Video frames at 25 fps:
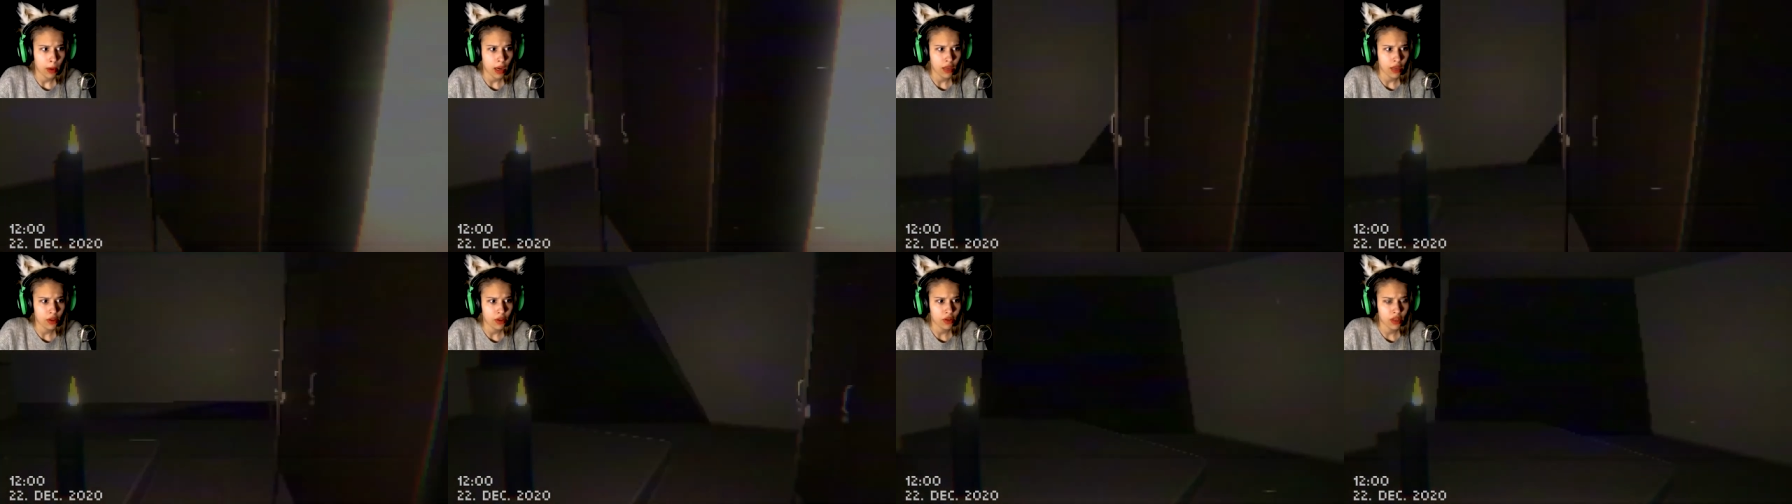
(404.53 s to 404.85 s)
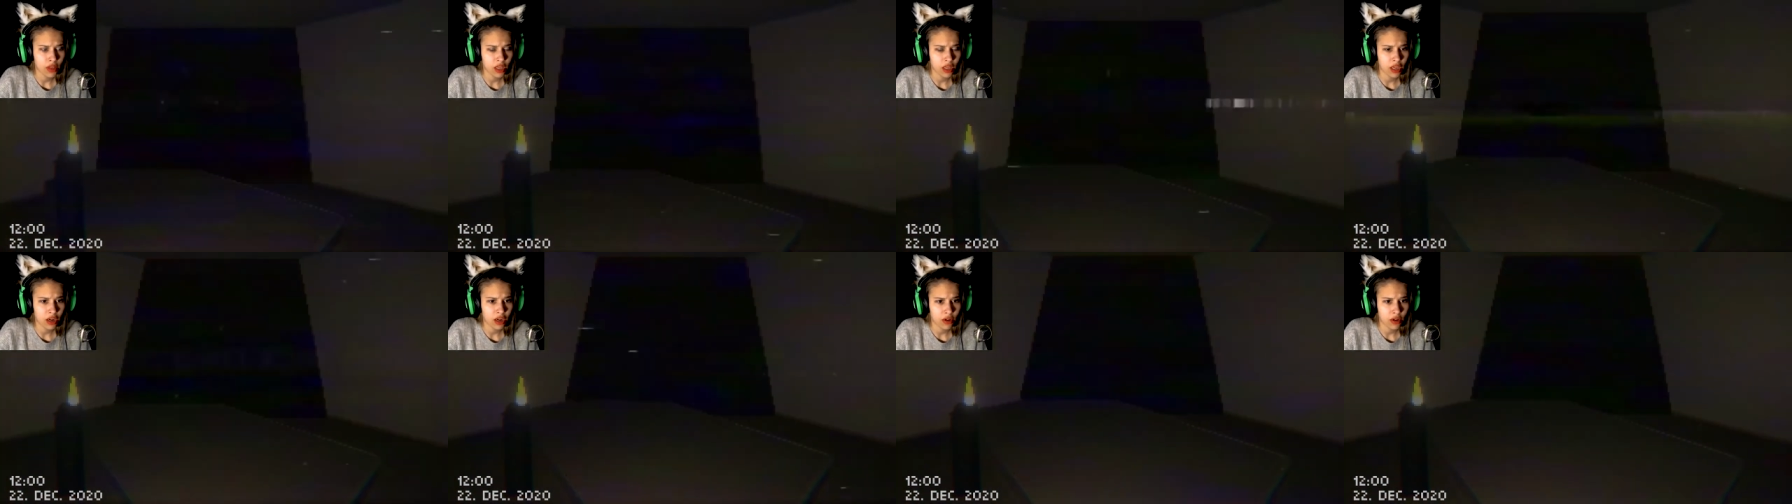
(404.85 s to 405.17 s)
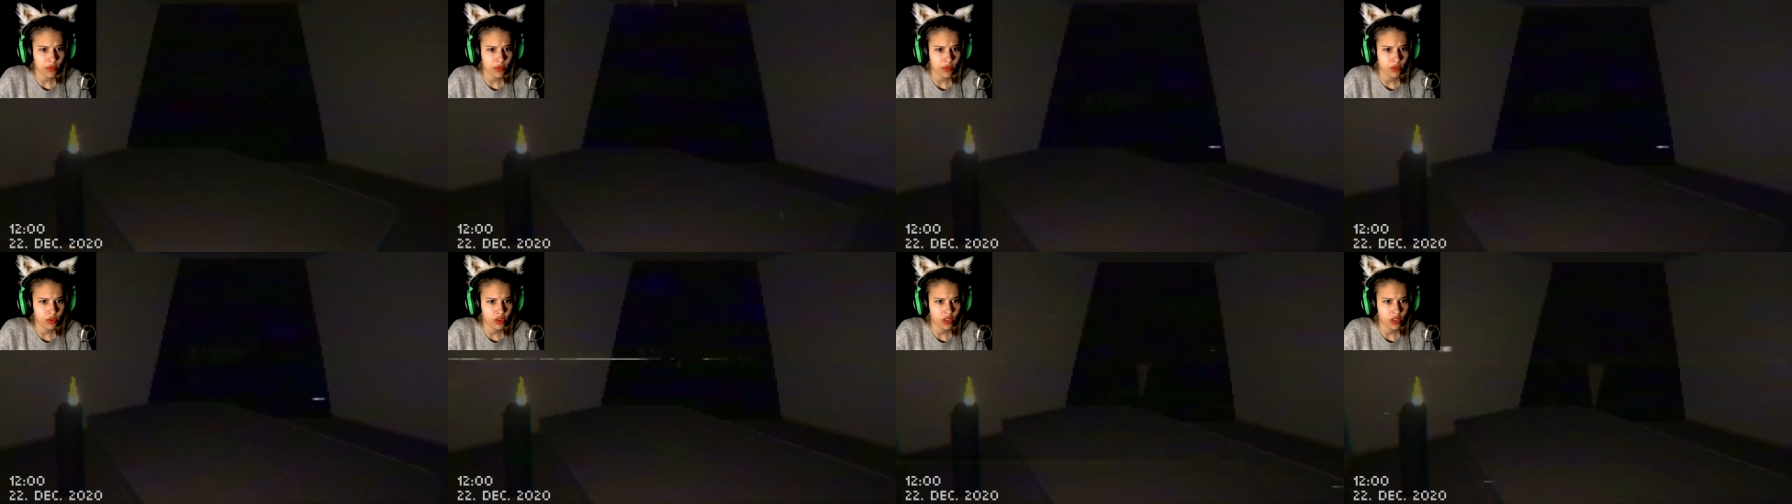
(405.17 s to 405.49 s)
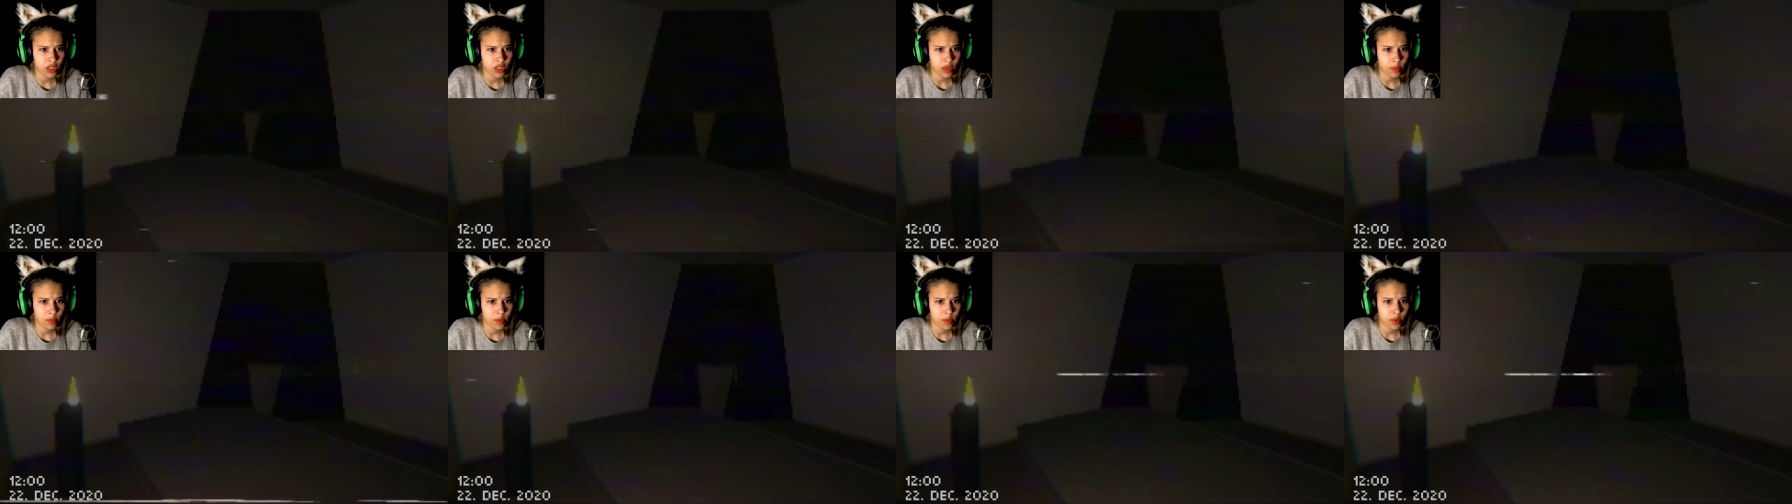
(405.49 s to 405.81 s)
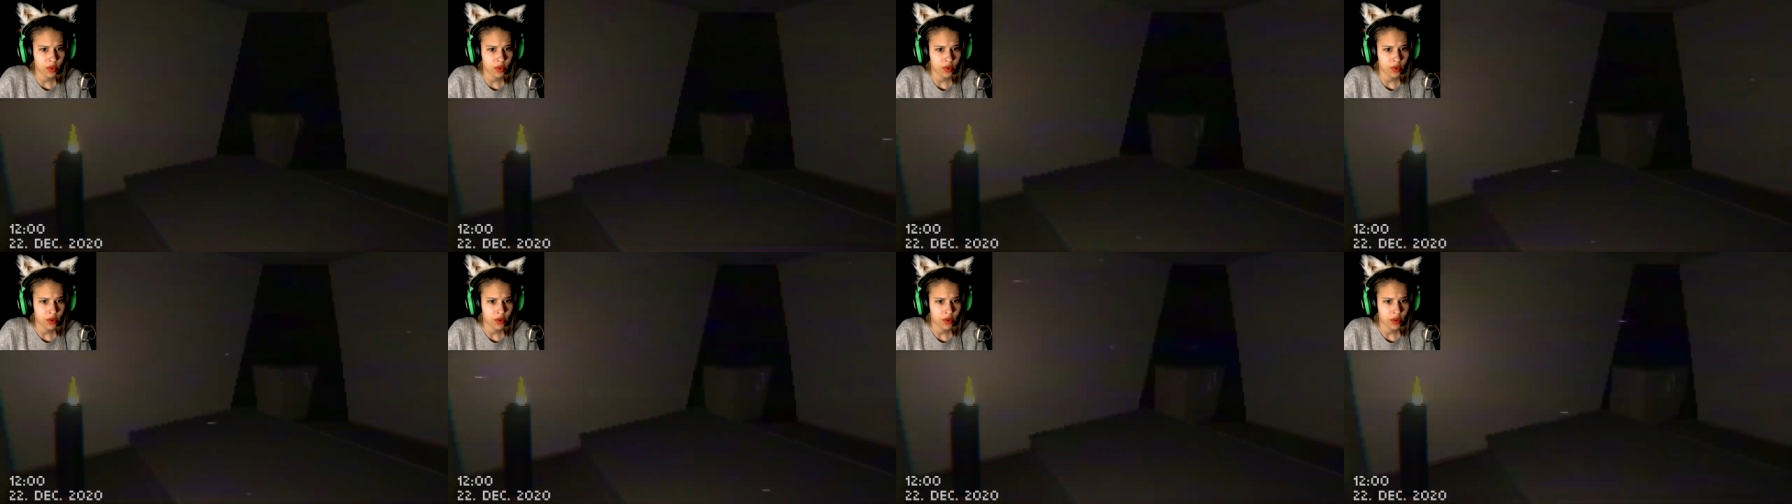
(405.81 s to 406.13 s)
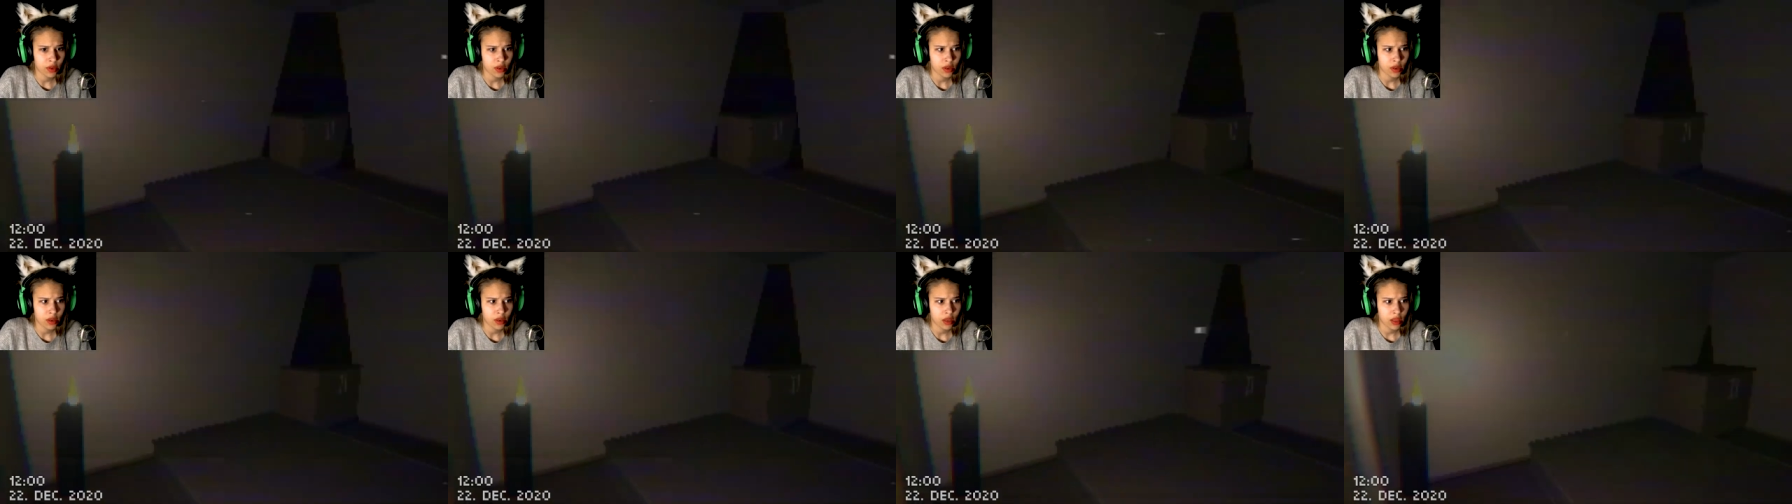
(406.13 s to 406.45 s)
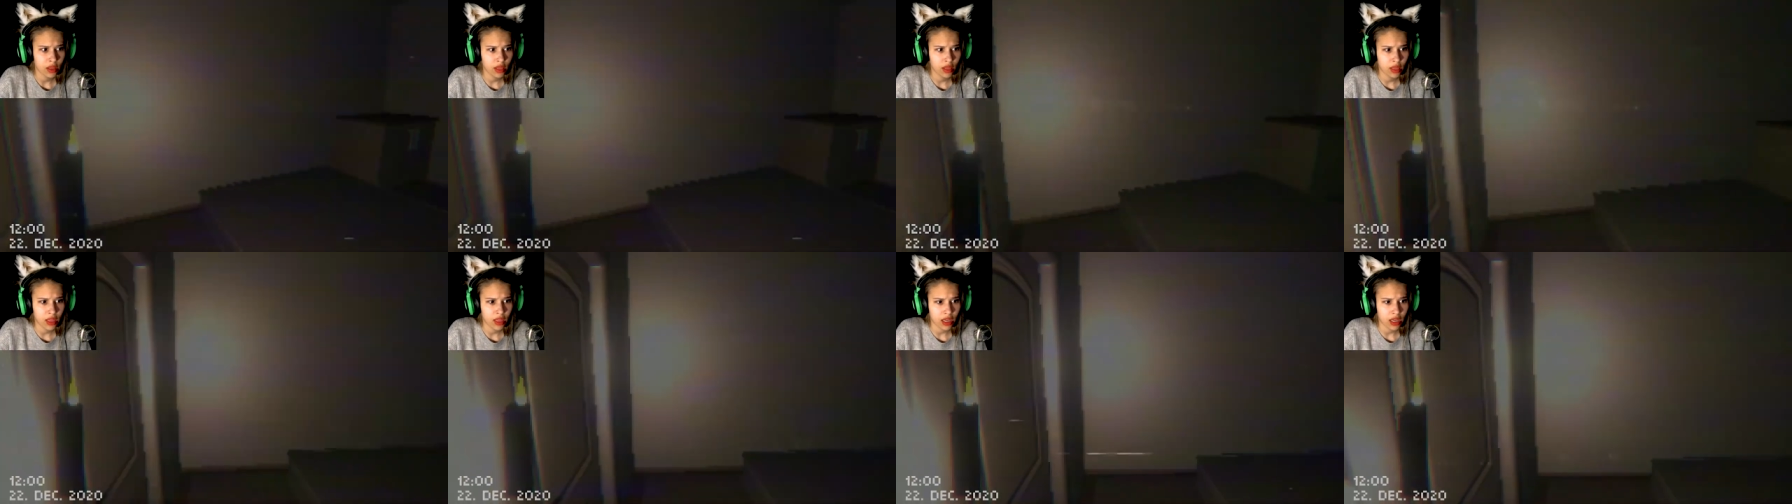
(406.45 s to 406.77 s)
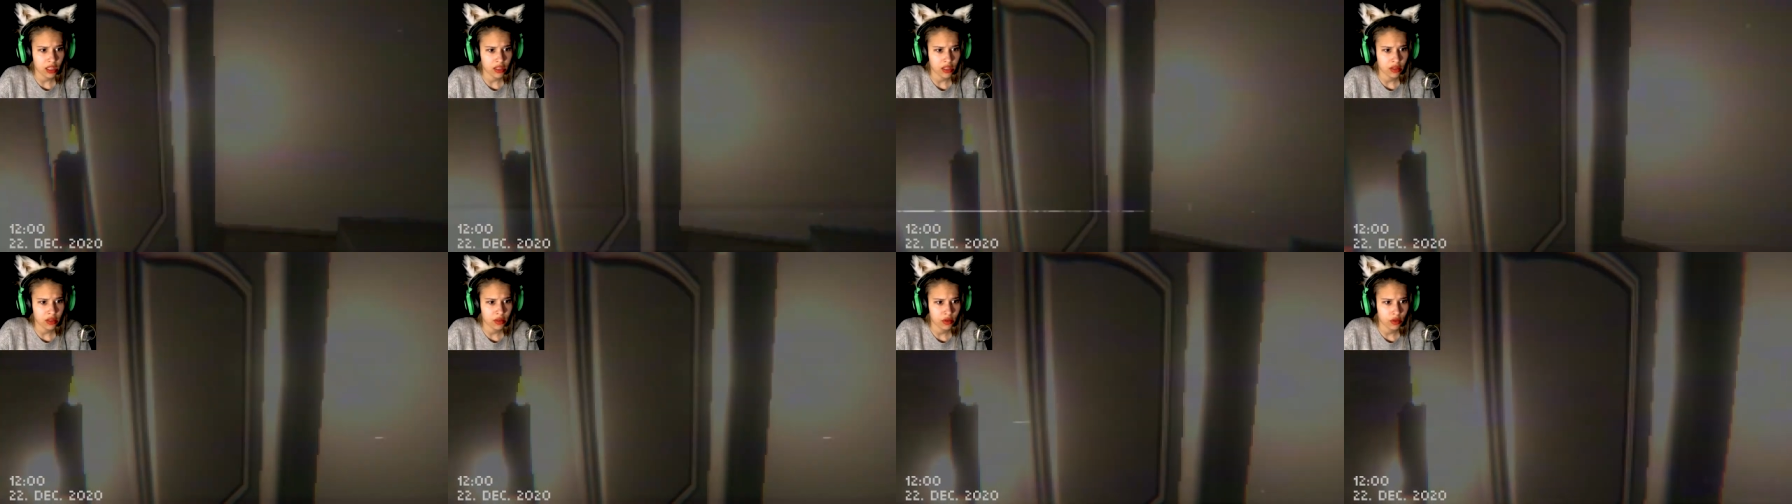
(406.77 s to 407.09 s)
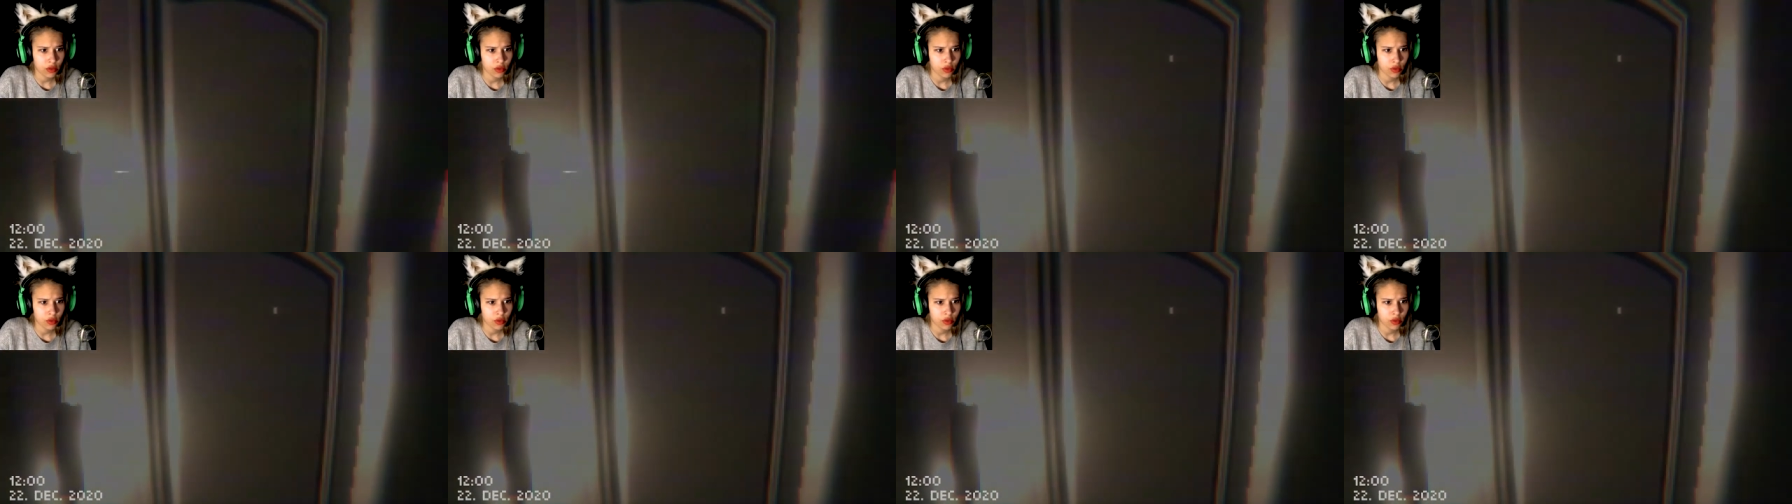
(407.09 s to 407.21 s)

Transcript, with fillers: I don't hear footsteps. And that's